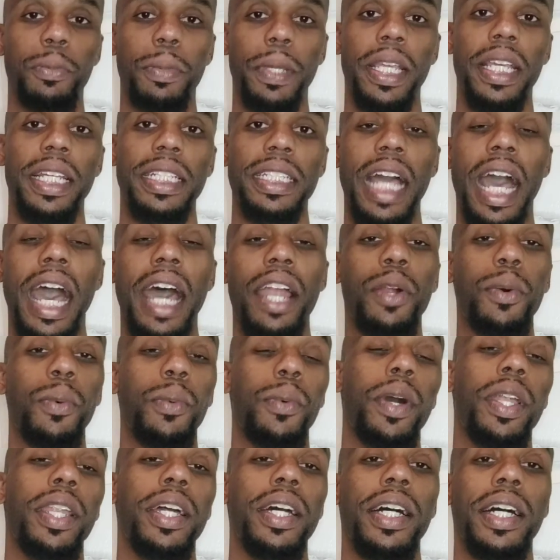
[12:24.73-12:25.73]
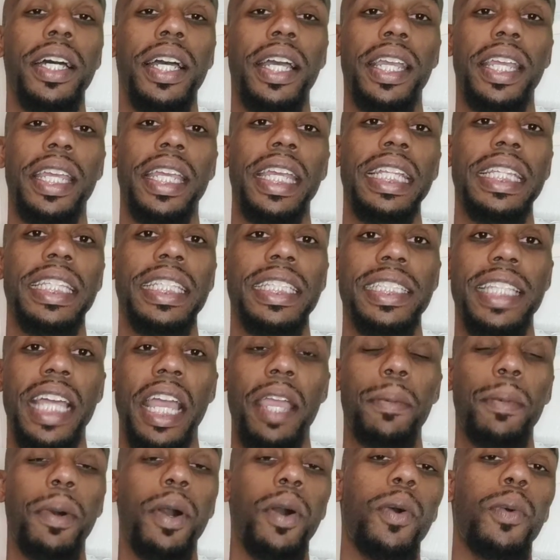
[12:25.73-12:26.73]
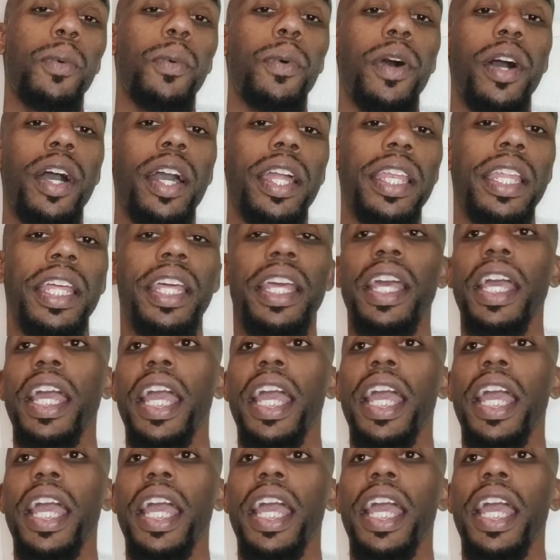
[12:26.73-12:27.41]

because I don't want to get the same old one